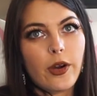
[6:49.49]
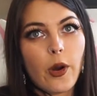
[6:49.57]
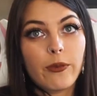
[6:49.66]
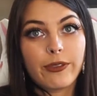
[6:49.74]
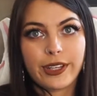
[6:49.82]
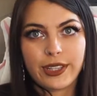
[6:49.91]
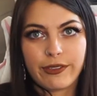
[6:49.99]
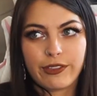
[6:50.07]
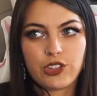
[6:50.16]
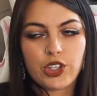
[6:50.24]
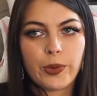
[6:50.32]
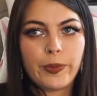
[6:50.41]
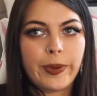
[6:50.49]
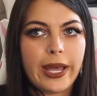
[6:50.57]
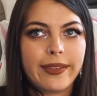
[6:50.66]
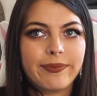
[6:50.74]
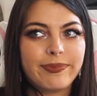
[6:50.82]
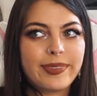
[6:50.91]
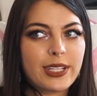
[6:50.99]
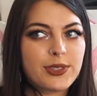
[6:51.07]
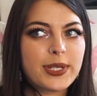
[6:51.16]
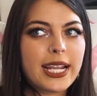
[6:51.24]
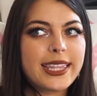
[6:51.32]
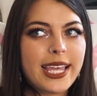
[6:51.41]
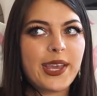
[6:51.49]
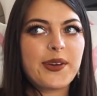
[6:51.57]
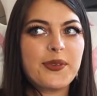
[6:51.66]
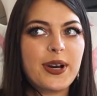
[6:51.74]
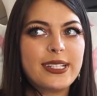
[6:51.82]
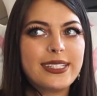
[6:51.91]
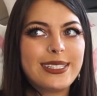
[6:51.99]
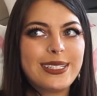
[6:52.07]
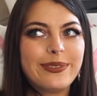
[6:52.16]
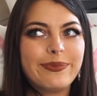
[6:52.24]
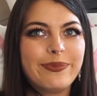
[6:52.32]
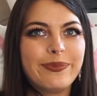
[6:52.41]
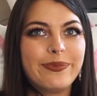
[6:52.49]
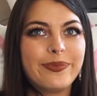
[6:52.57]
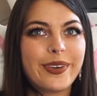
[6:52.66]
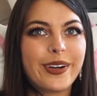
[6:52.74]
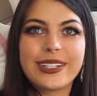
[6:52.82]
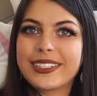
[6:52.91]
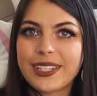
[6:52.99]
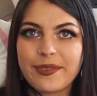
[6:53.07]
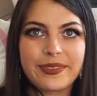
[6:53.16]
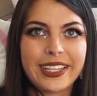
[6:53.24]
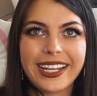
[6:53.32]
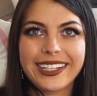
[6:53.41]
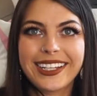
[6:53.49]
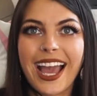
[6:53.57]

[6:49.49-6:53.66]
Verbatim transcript: hopefully in the future but that's what I think it was or something.